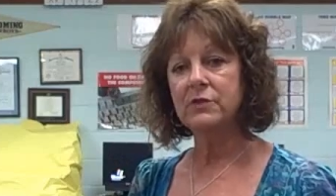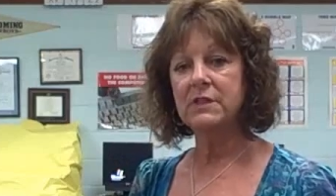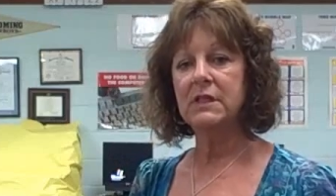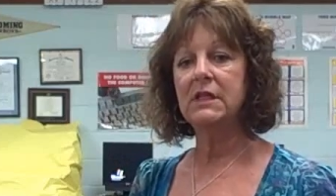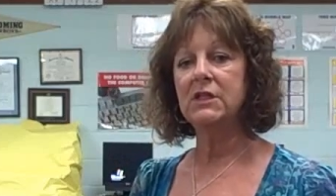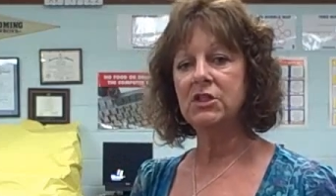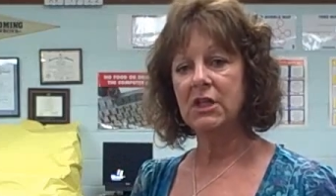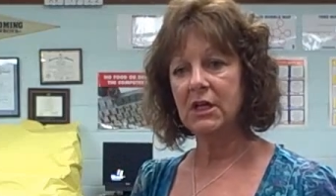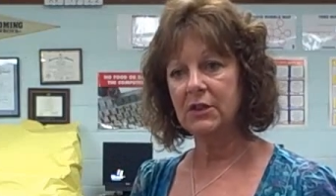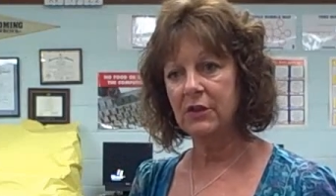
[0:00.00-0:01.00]
fluency and
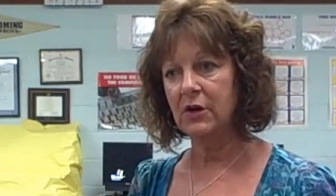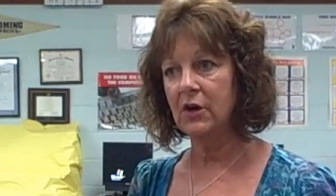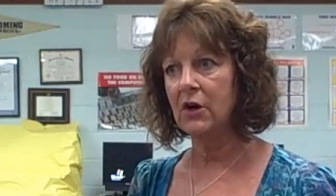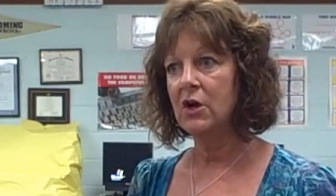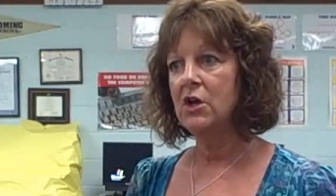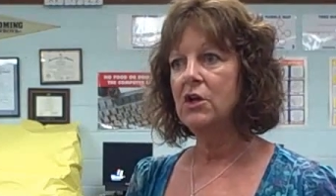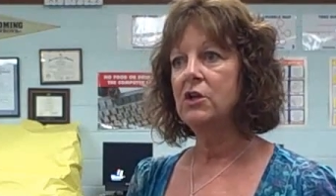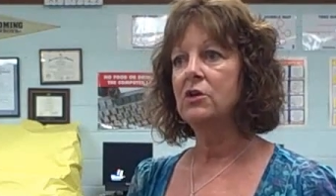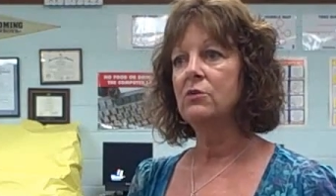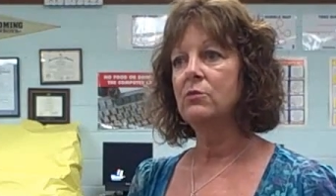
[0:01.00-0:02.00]
check their
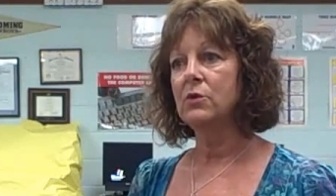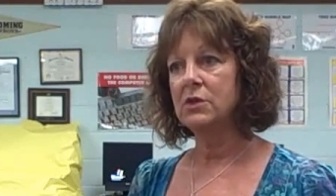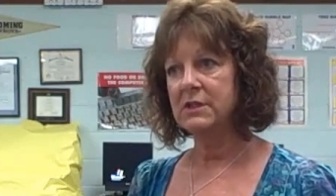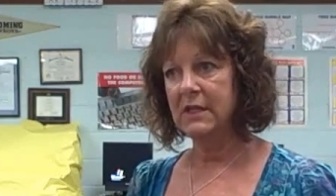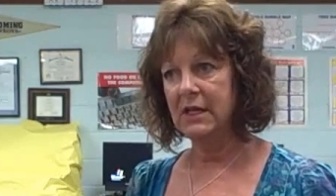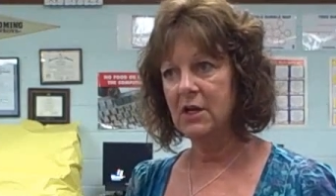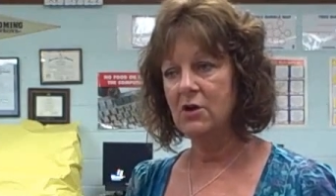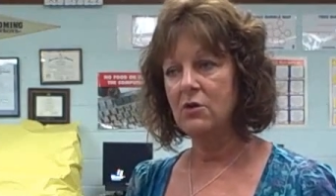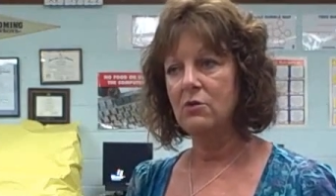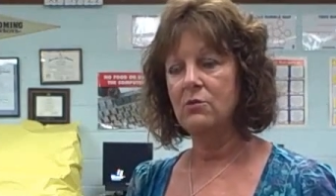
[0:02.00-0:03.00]
words they
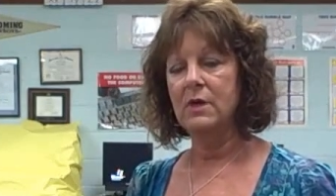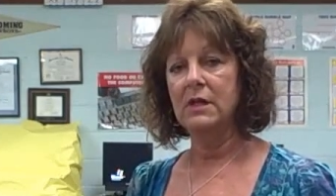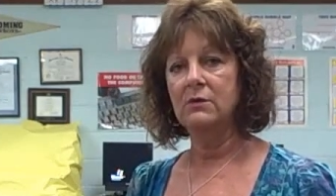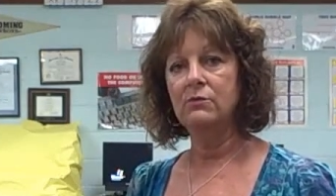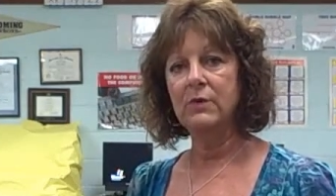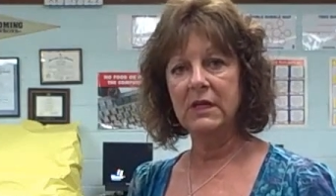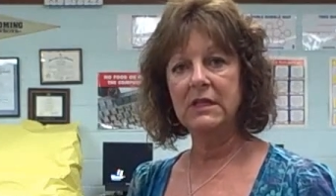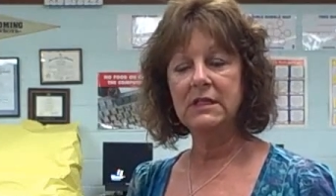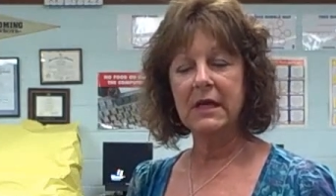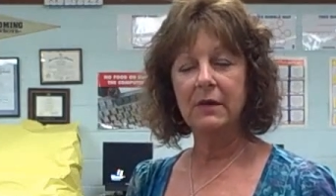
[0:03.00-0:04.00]
know, and
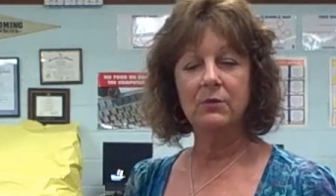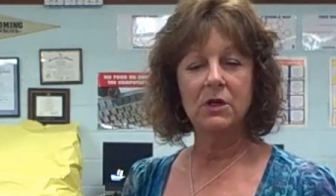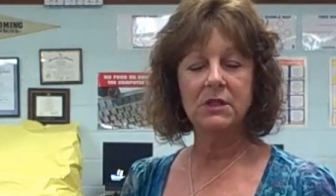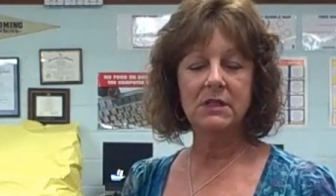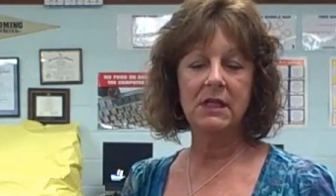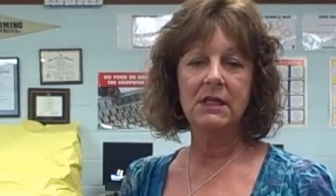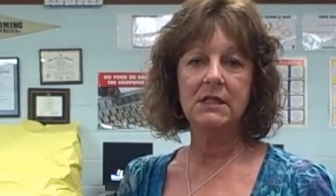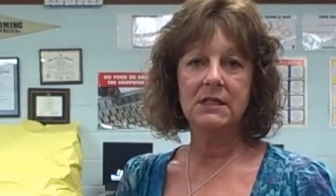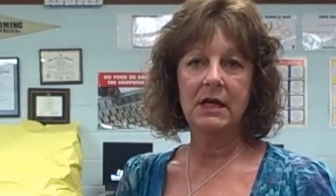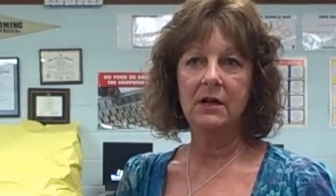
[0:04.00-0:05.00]
reading sight words they
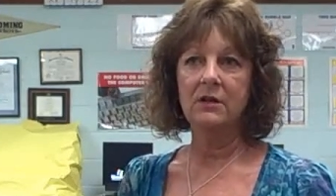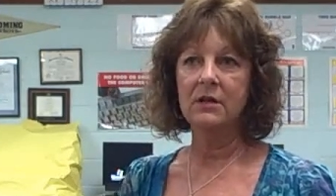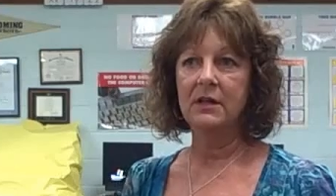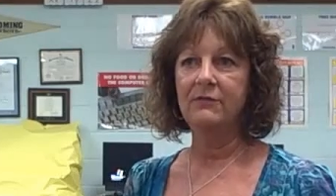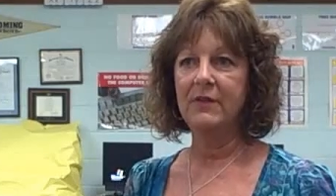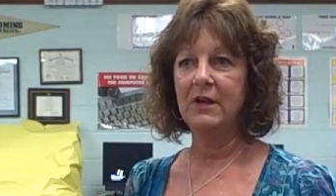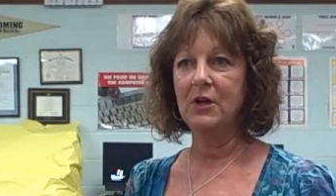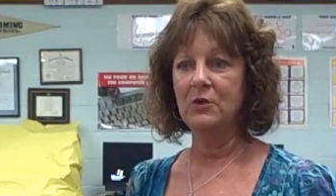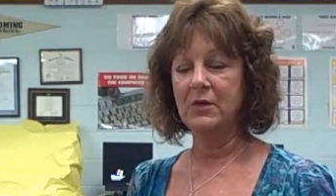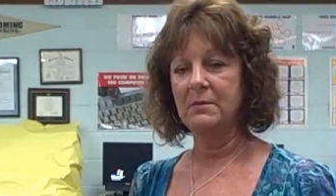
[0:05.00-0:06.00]
can tell if they
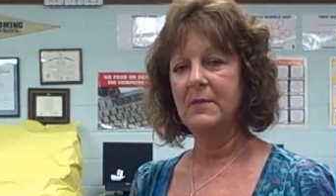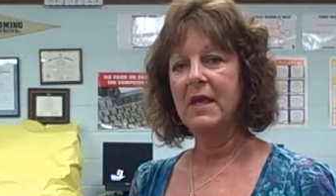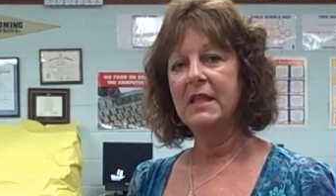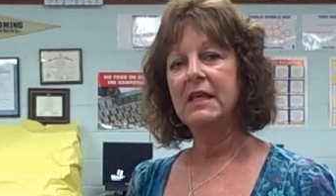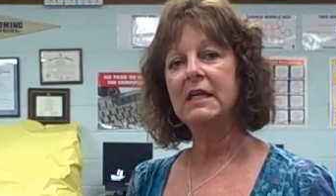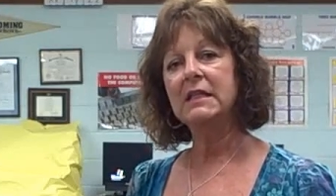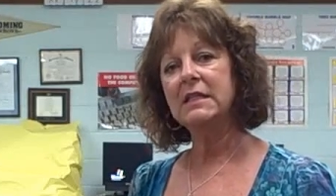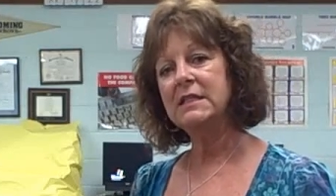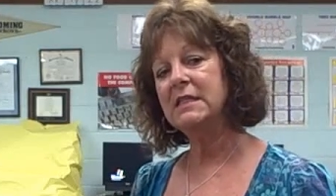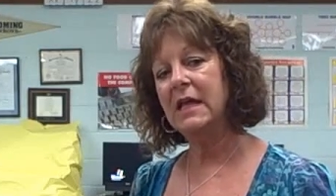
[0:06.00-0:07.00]
know them. They can
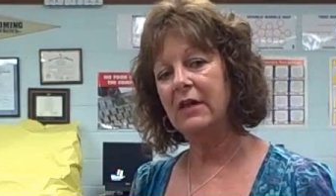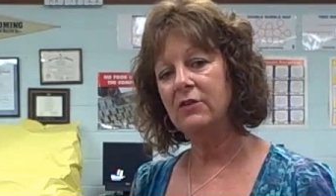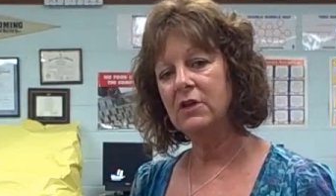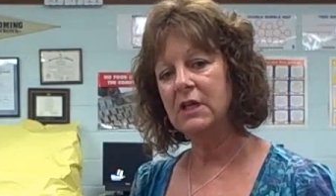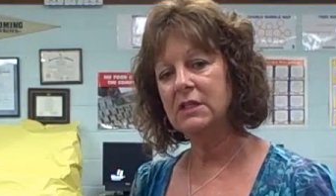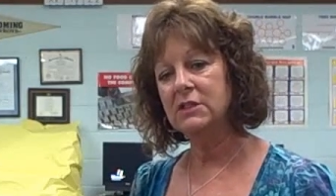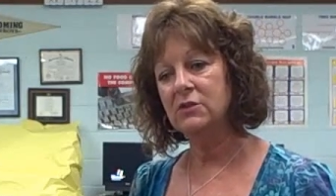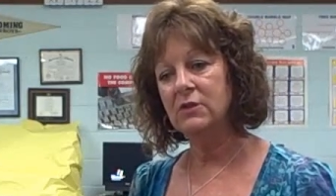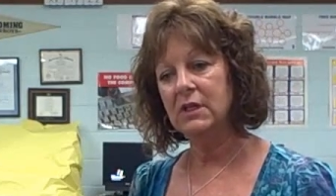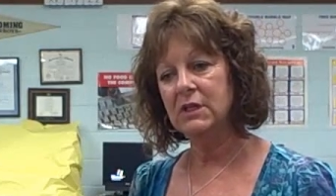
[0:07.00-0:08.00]
listen to other kids
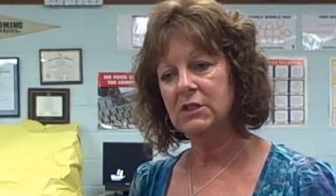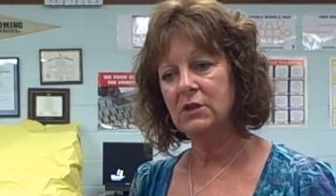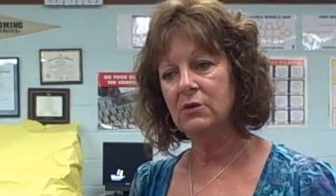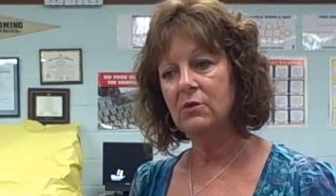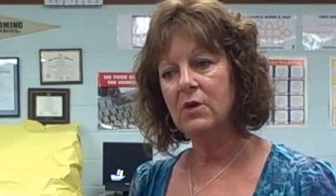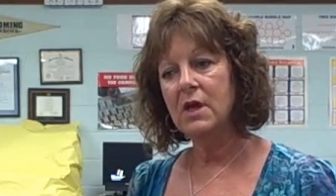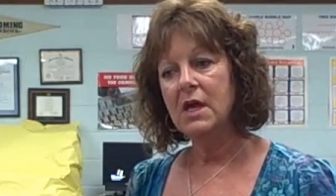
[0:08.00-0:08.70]
doing it too.